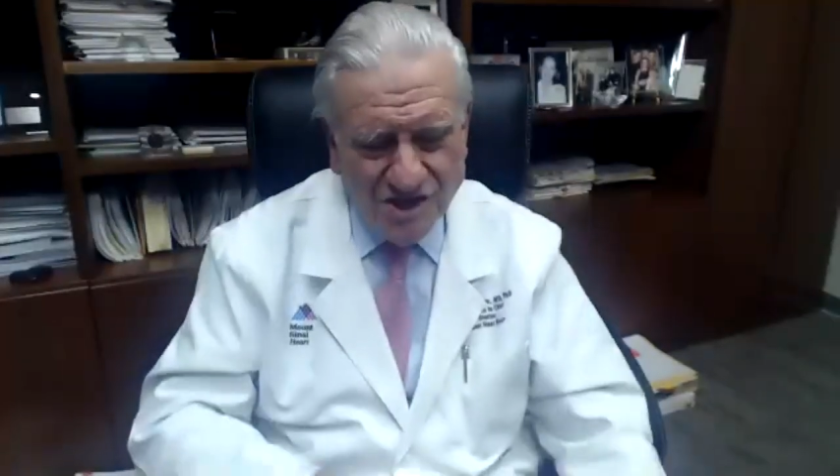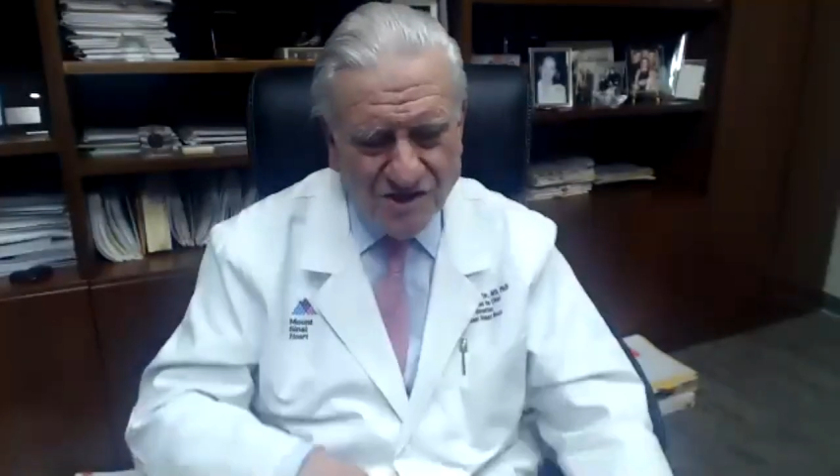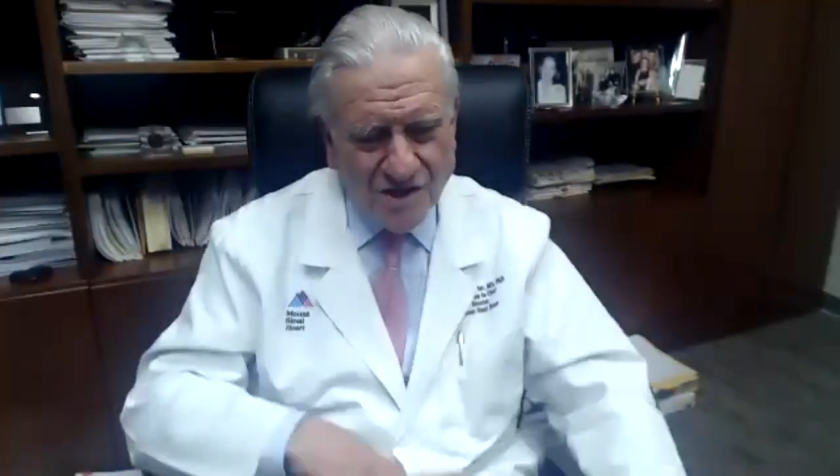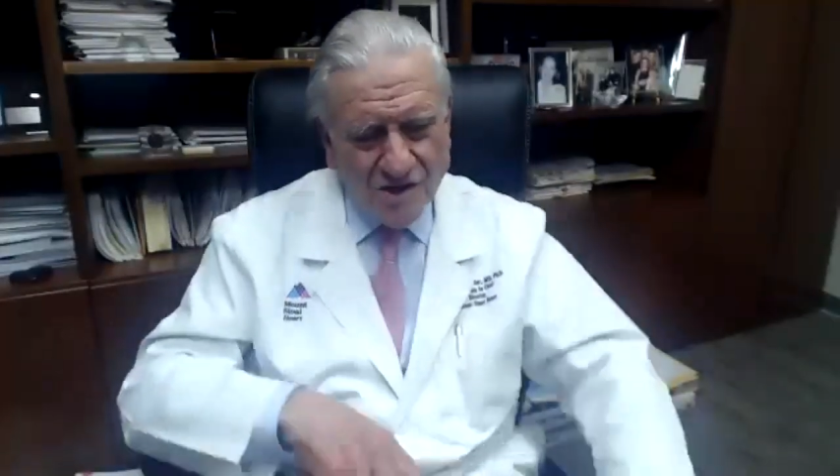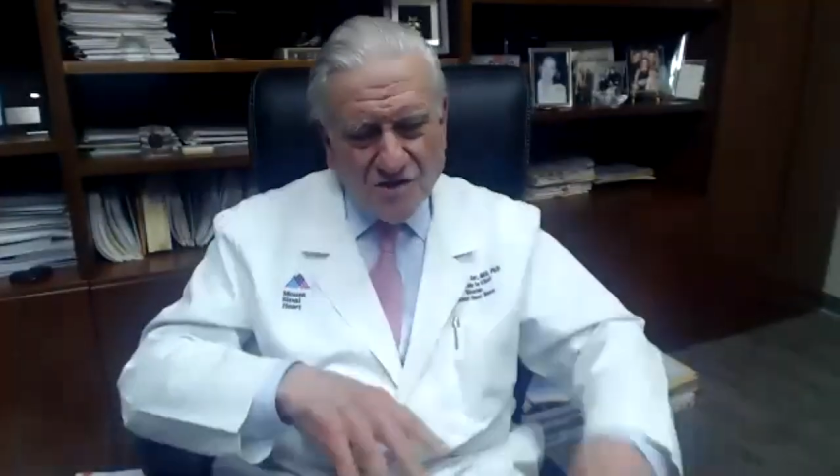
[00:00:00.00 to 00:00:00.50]
He says,
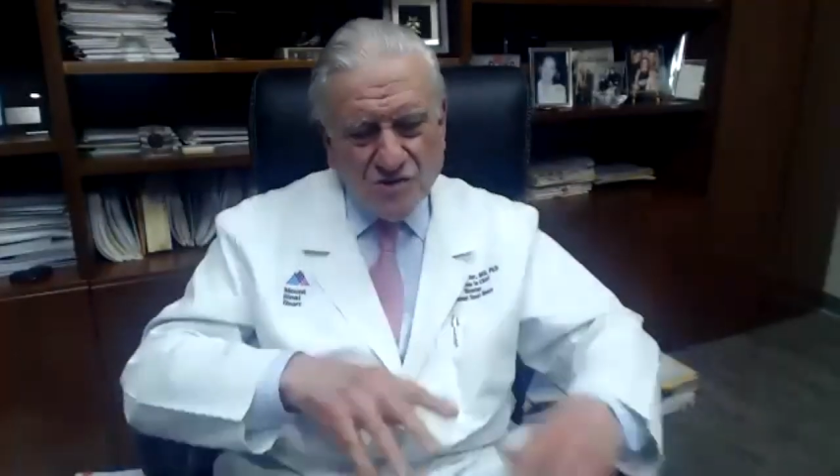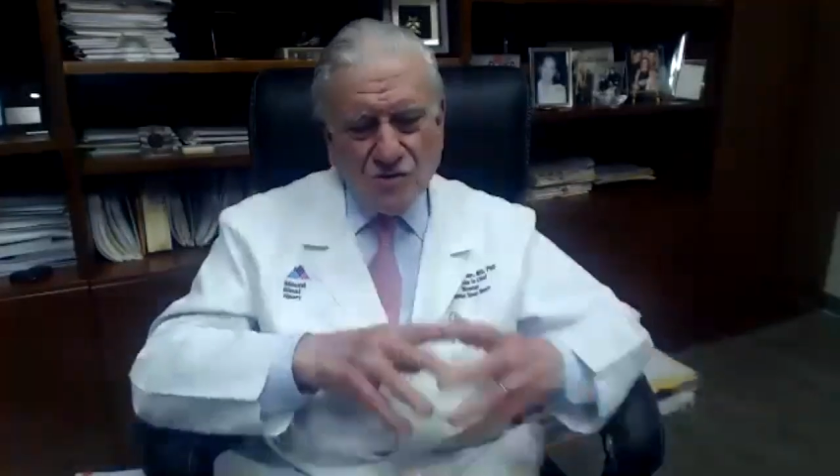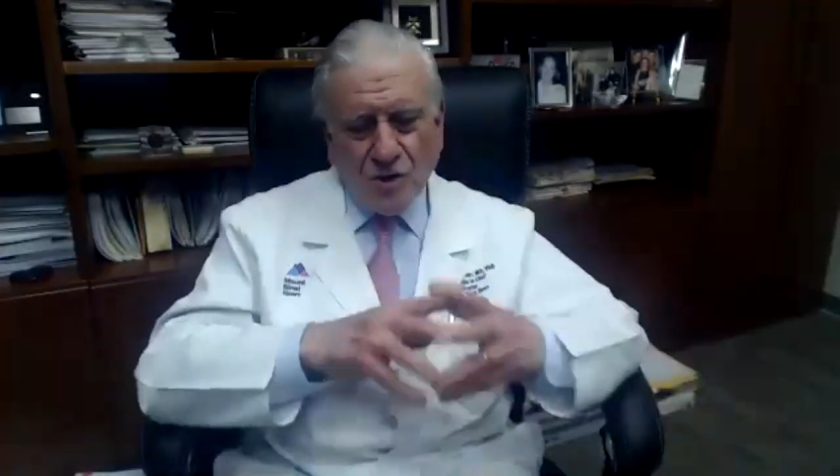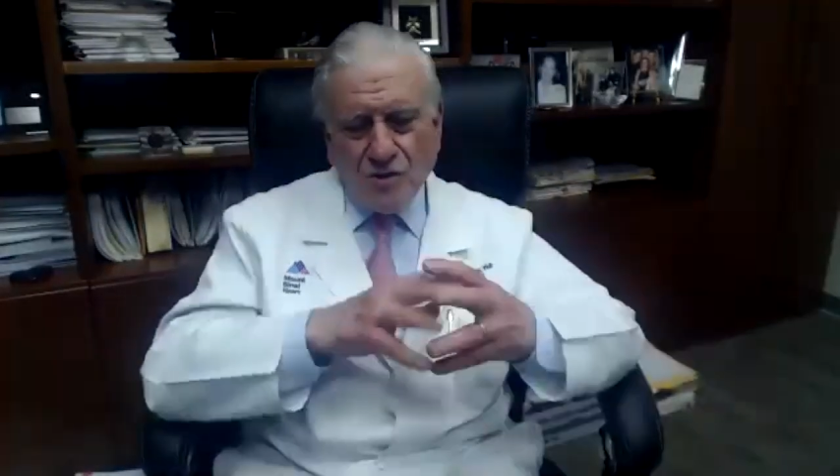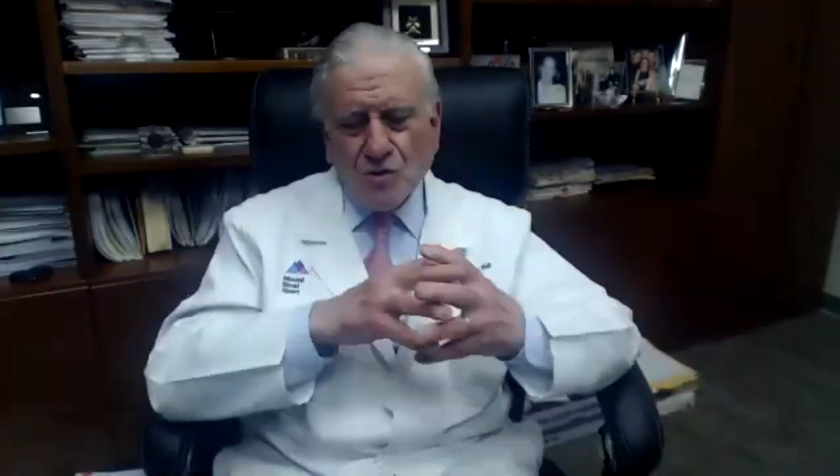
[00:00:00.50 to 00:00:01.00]
you
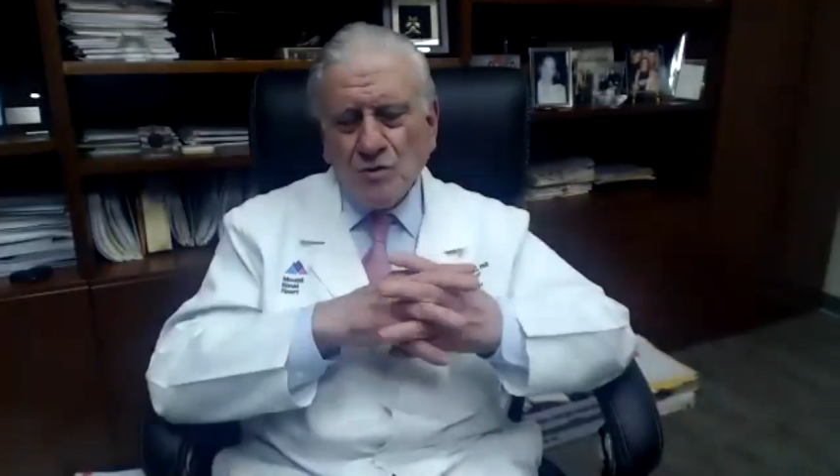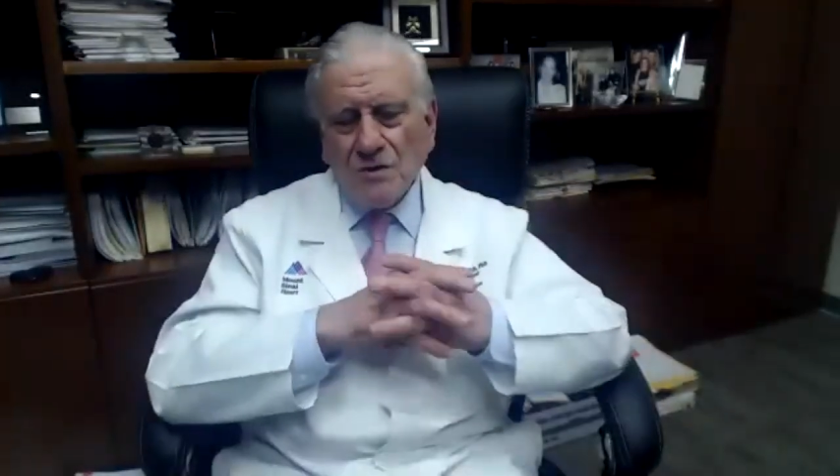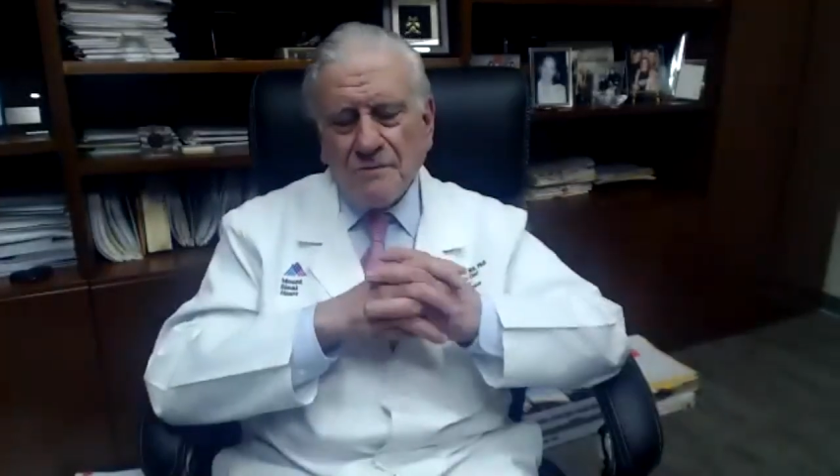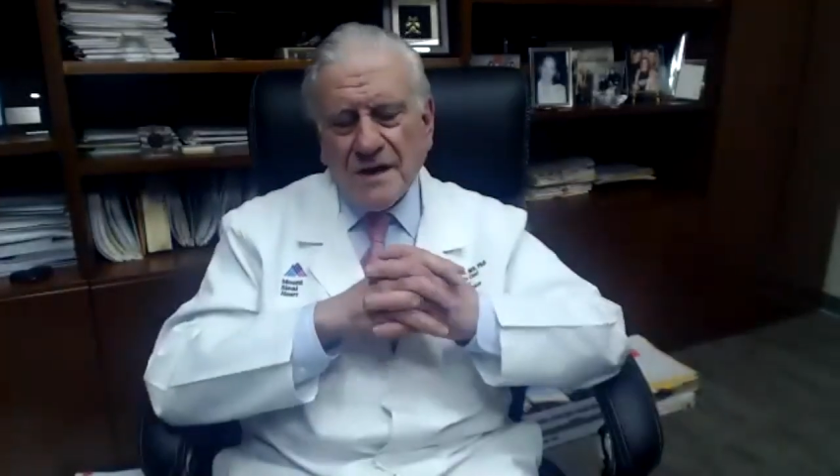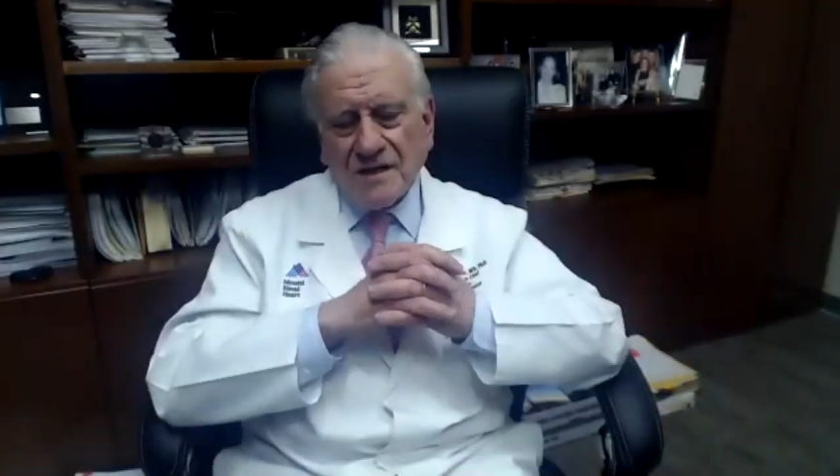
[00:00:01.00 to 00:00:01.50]
know, you will
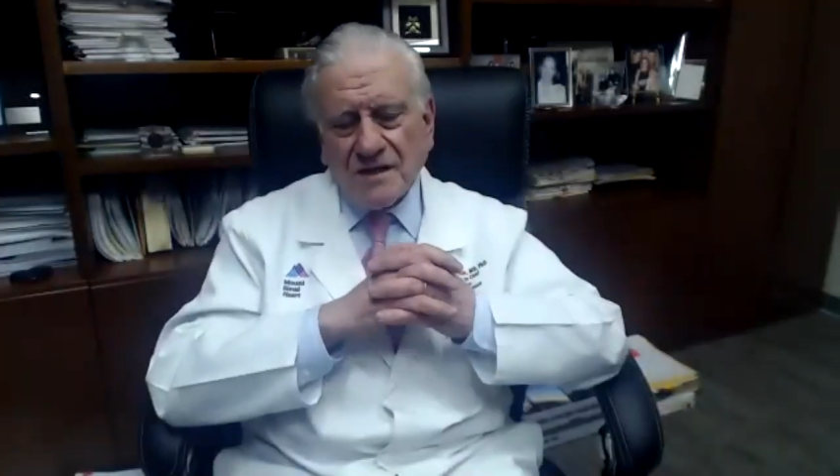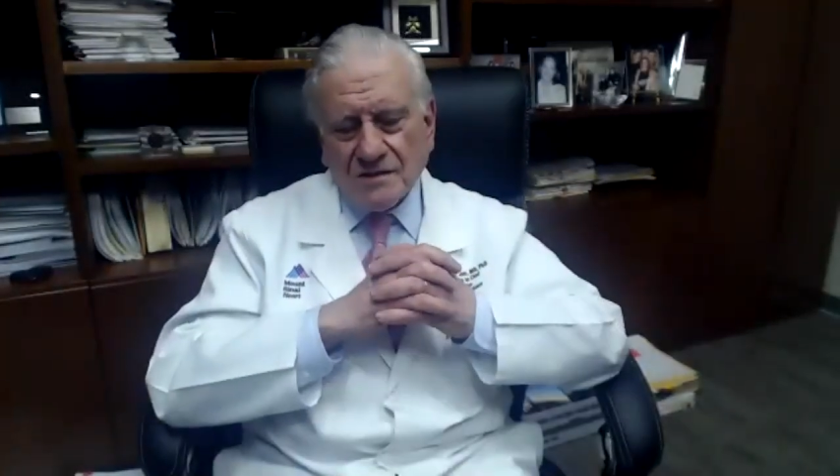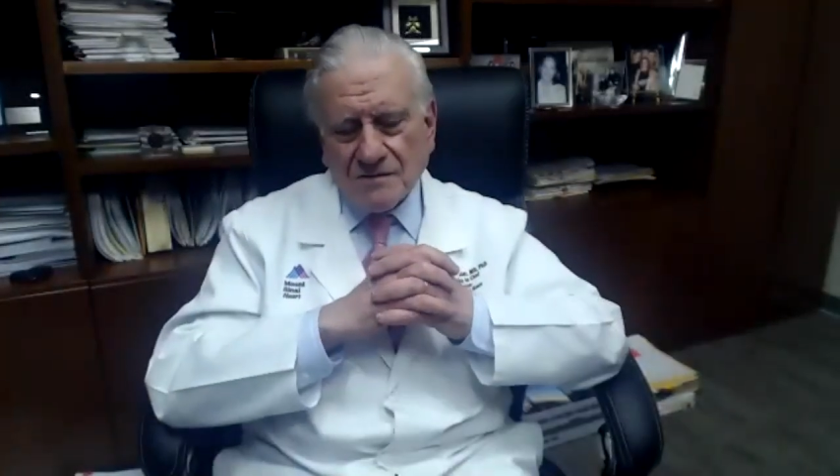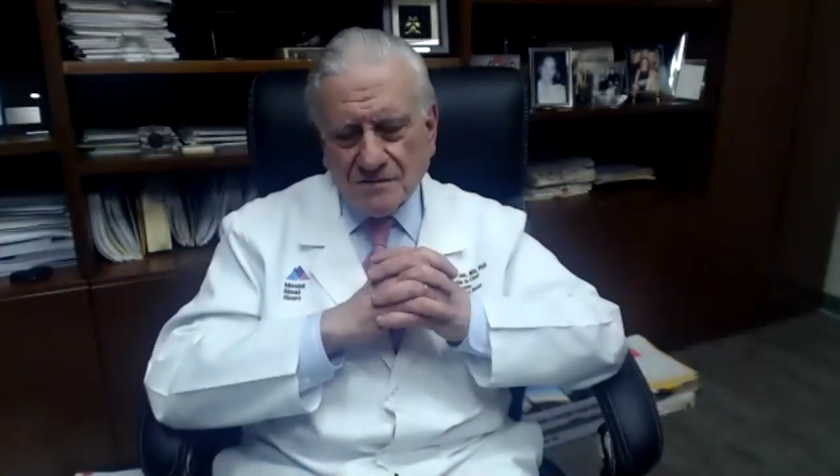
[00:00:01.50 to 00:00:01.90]
make it.